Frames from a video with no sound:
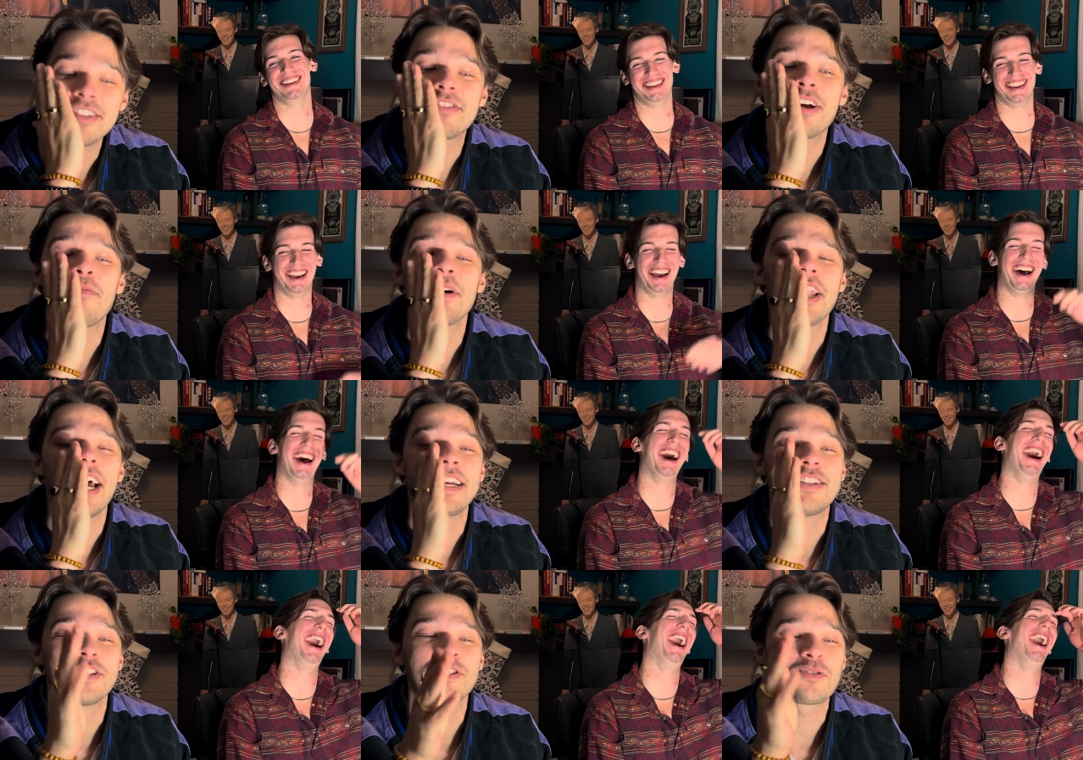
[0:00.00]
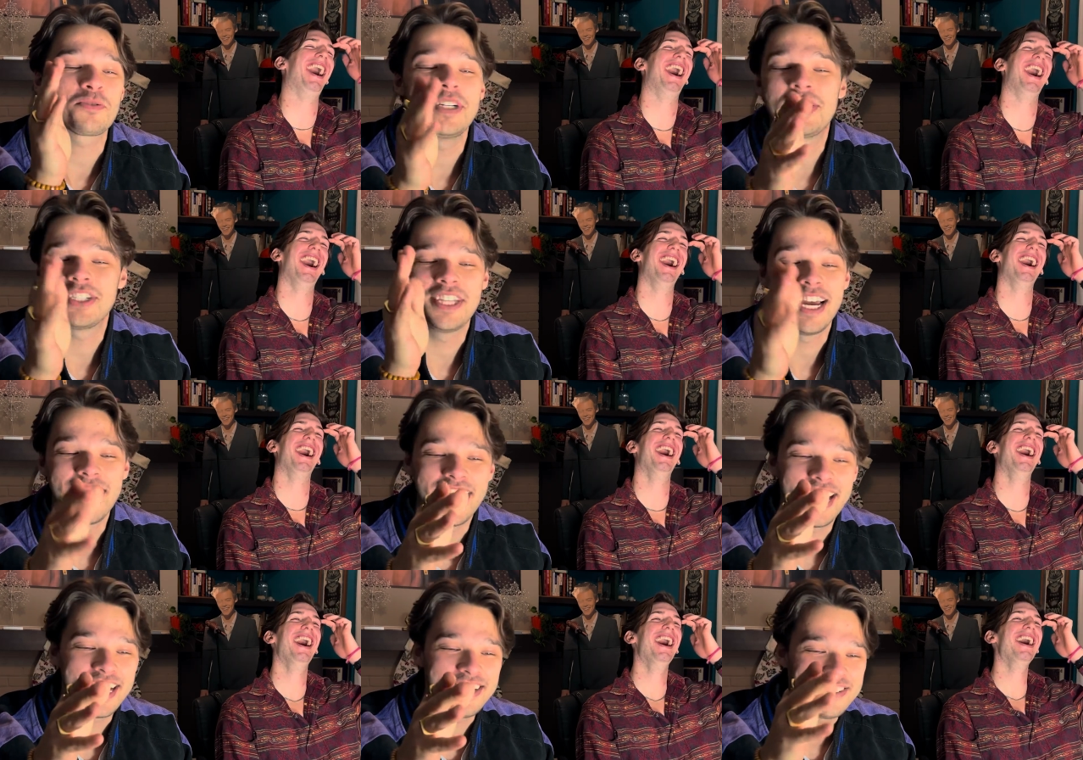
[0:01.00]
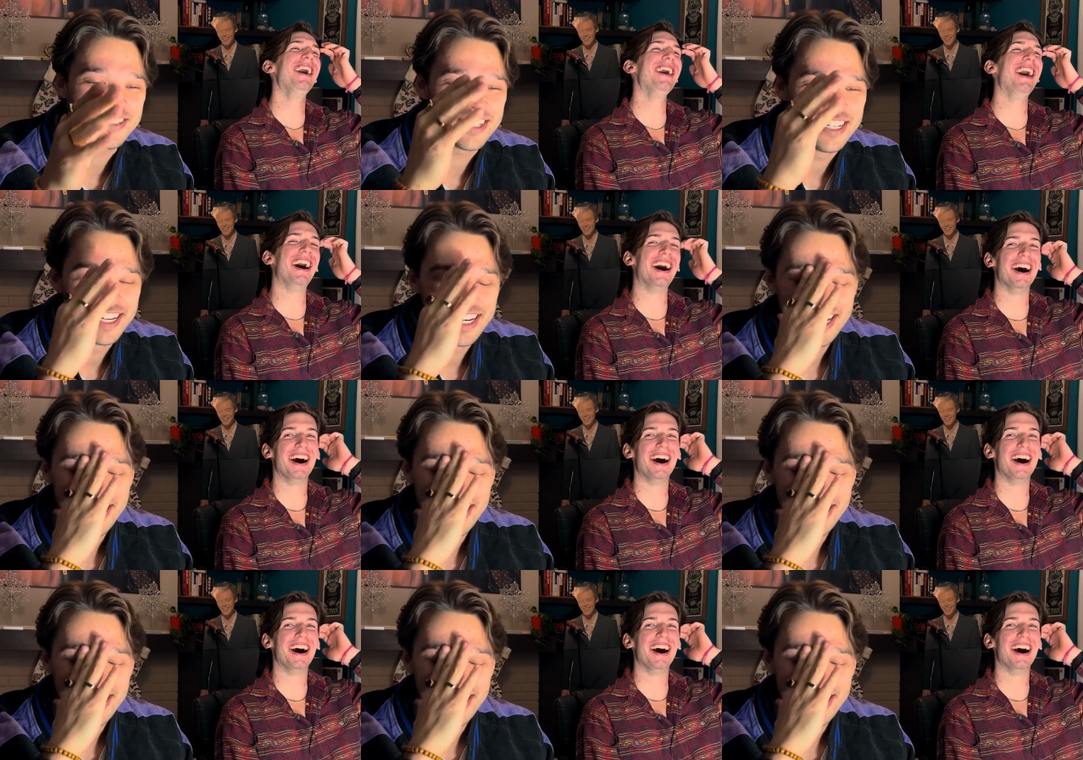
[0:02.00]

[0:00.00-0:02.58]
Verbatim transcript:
Speaker 1: yeah. someone like just reaching that age. Yeah,